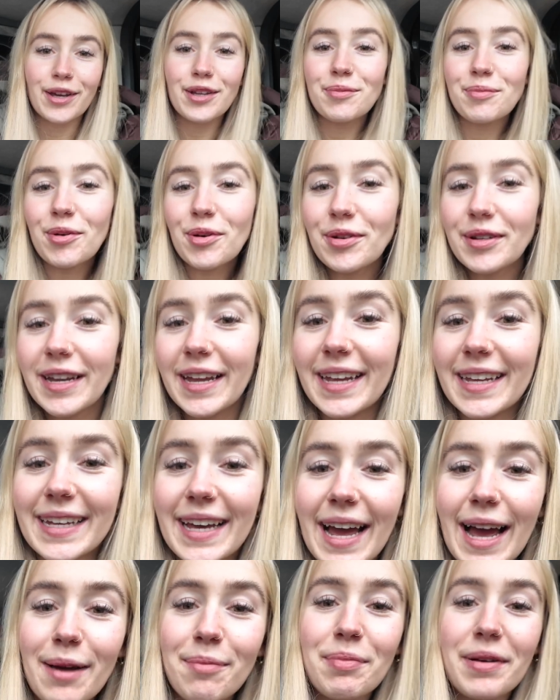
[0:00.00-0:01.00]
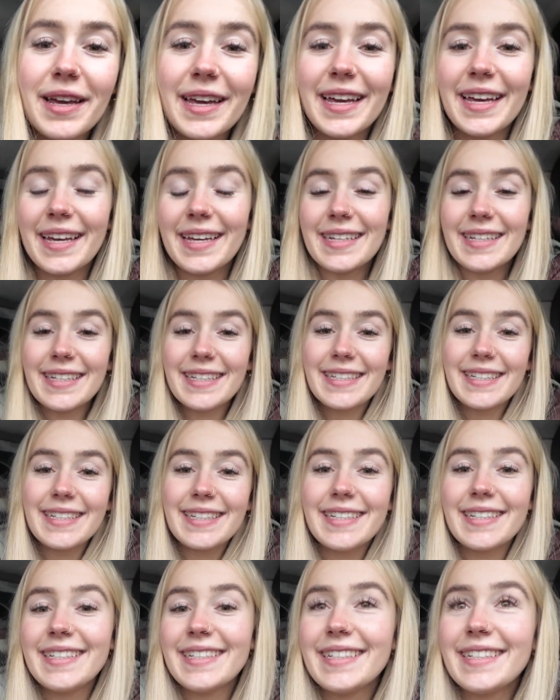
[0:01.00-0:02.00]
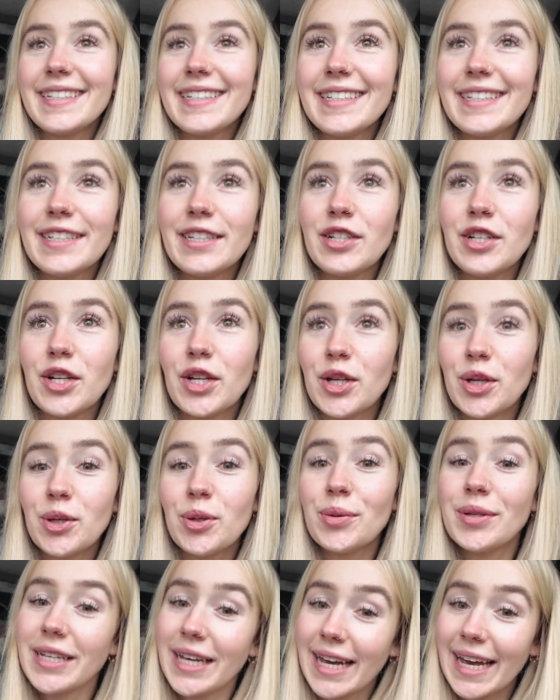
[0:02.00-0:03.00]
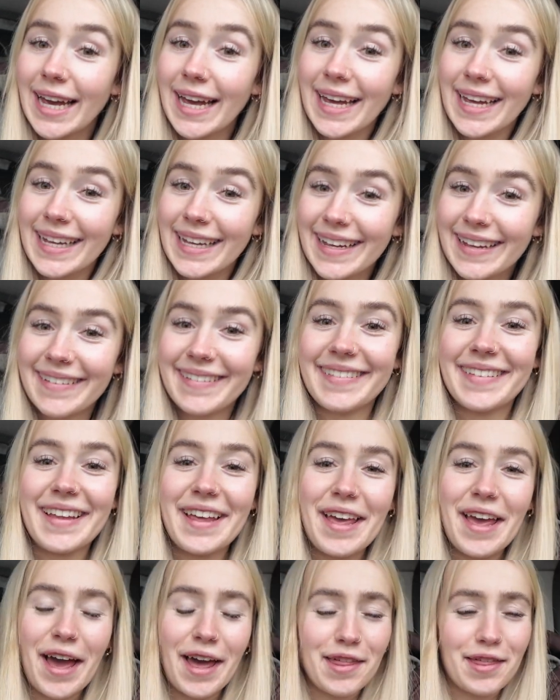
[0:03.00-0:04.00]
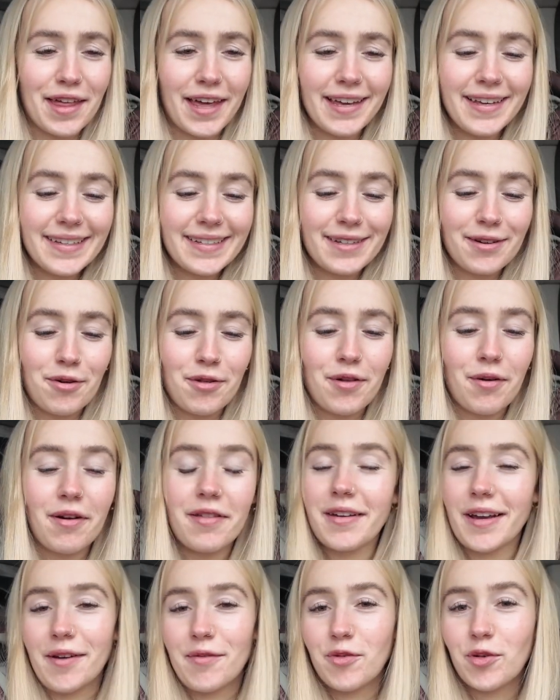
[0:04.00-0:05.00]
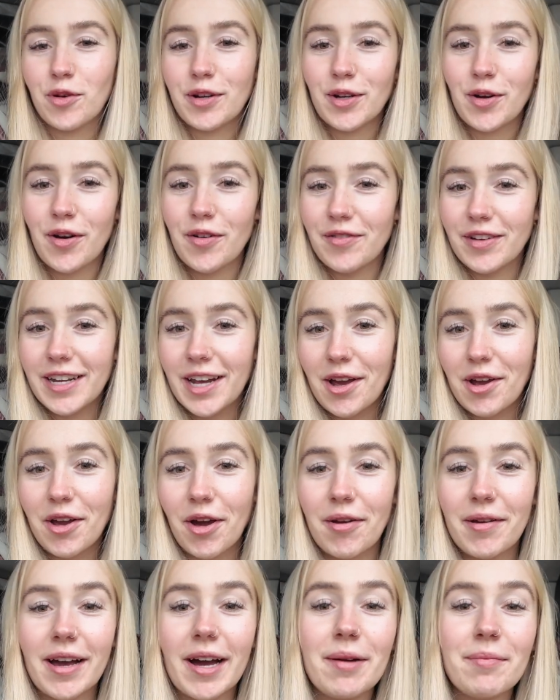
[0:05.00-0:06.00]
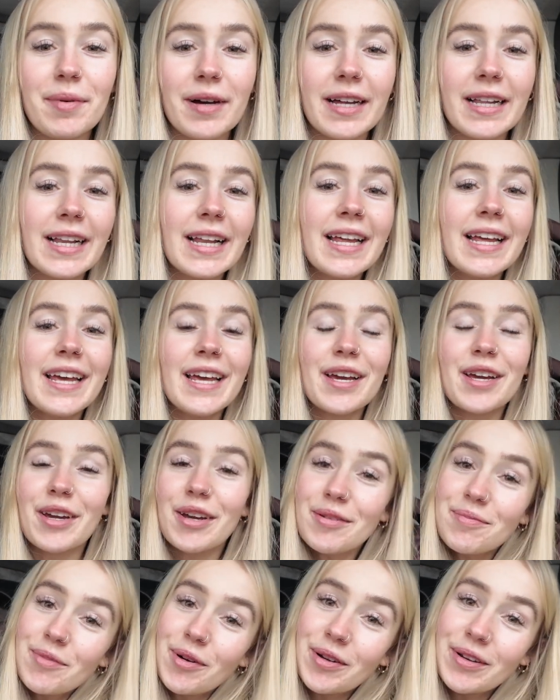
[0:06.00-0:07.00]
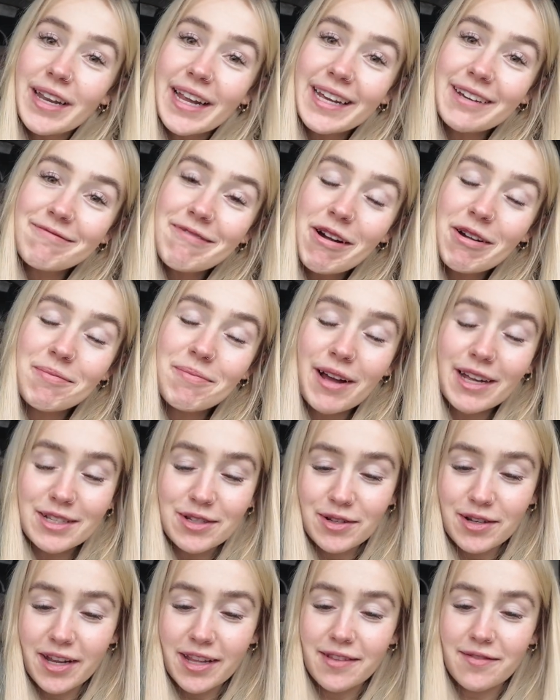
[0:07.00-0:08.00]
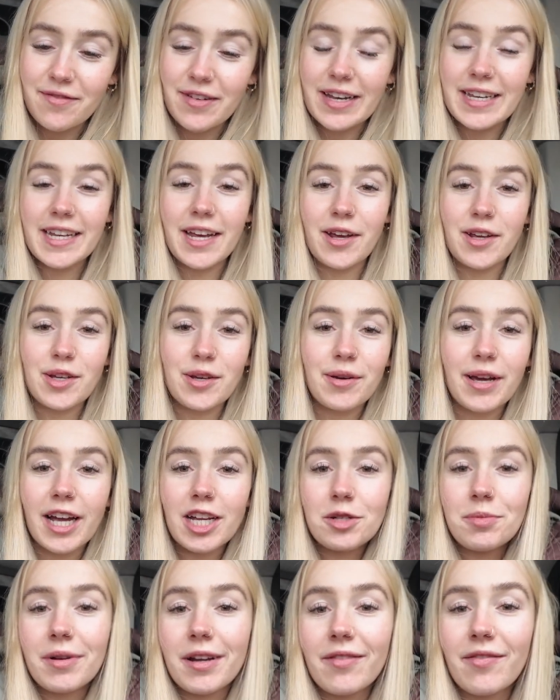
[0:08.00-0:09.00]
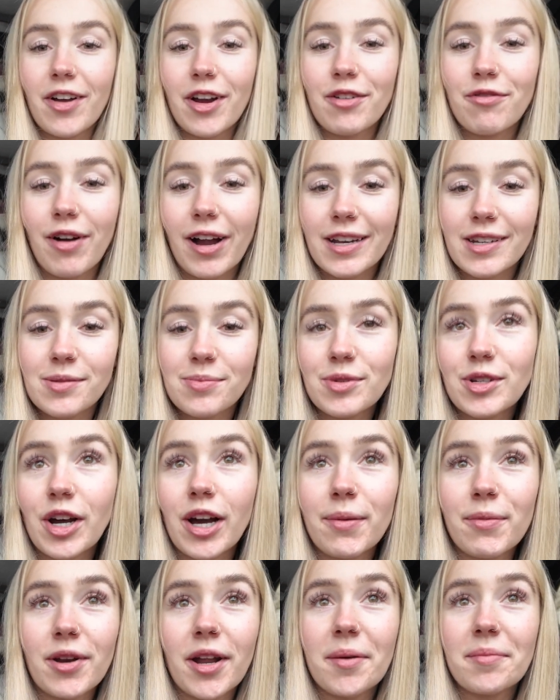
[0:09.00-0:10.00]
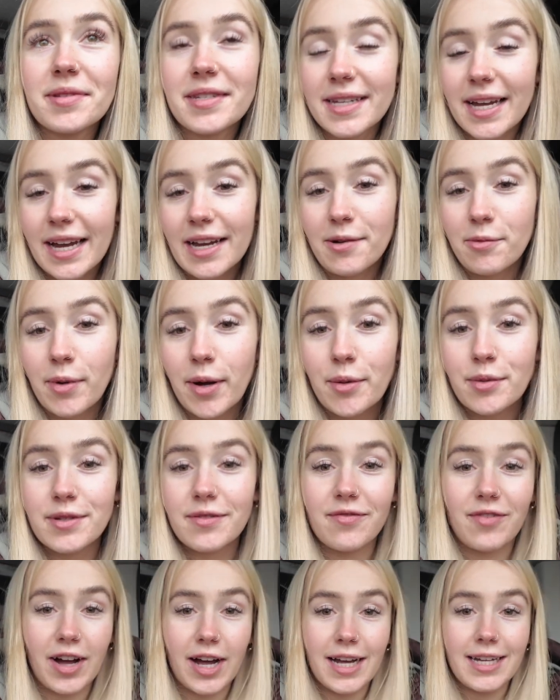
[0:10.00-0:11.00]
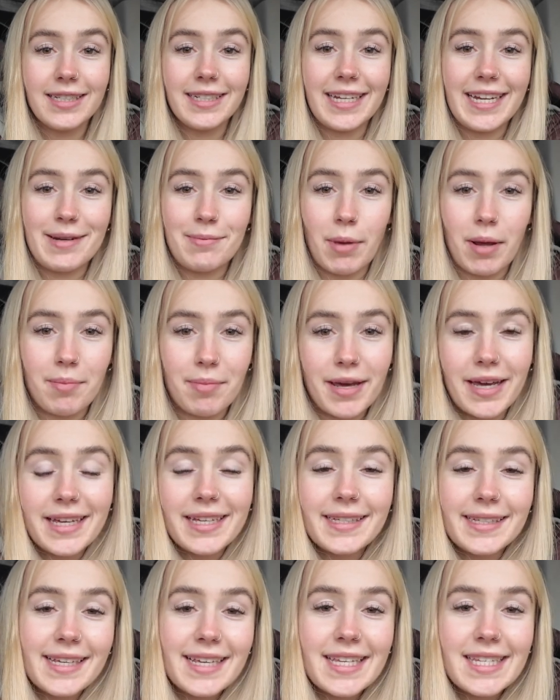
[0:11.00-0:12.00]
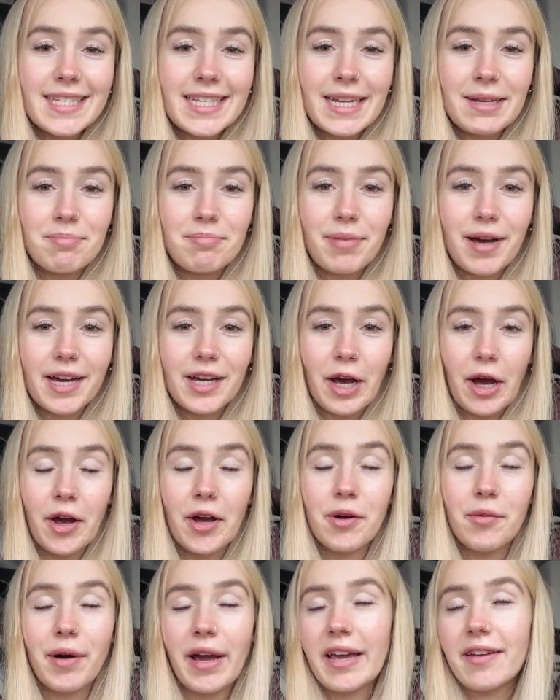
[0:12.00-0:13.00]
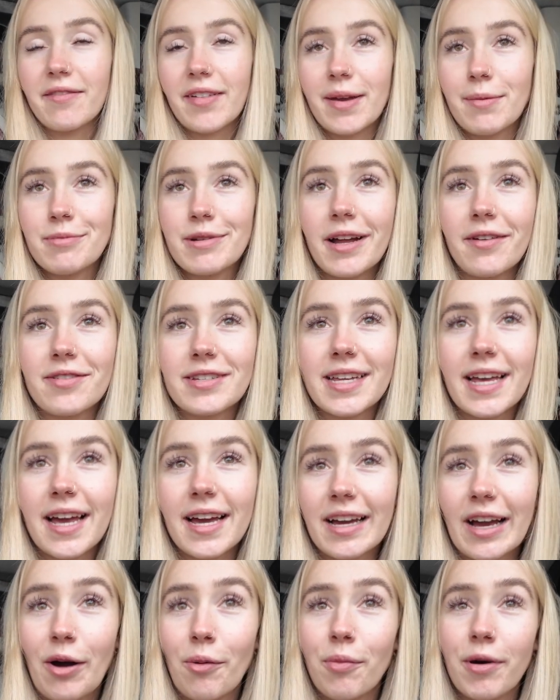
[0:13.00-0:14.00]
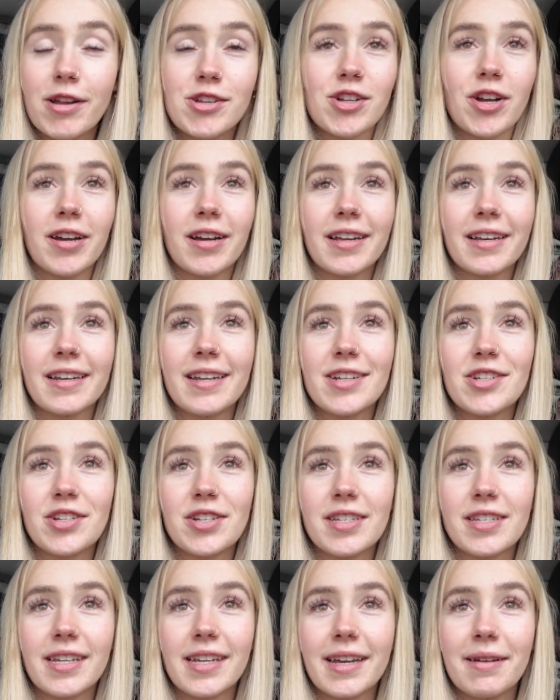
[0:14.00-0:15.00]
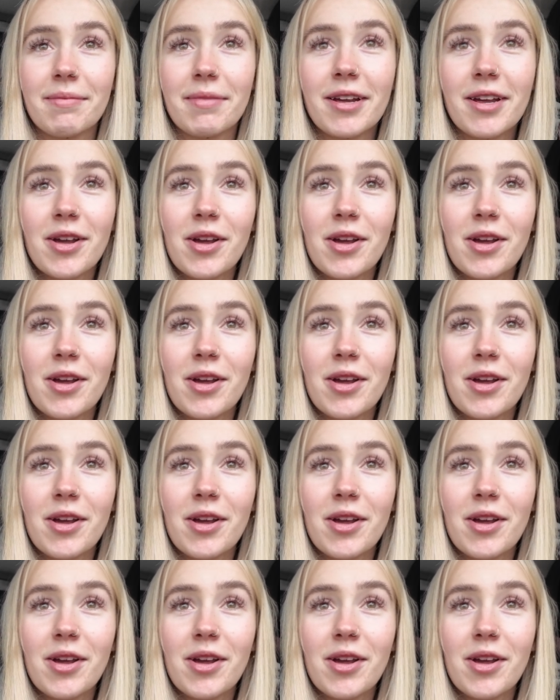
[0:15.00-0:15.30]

Good morning, happy new year, I think, although I think I've already got a video going up, but good morning, welcome back to another video. You catch me at a very random time and I'm sat in Will's van in my big sleeping bag coat waiting for him to have his hair cut, which I can literally see him